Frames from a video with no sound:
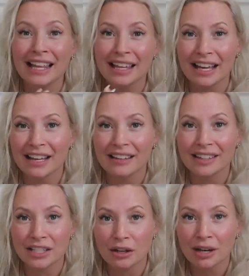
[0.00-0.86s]
that
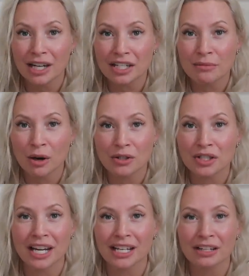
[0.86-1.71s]
they don't actually mind
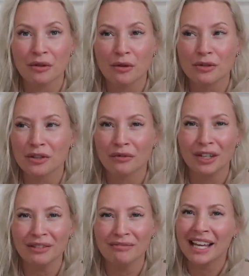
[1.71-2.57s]
you taking your own stuff
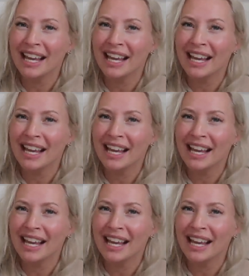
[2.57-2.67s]
in.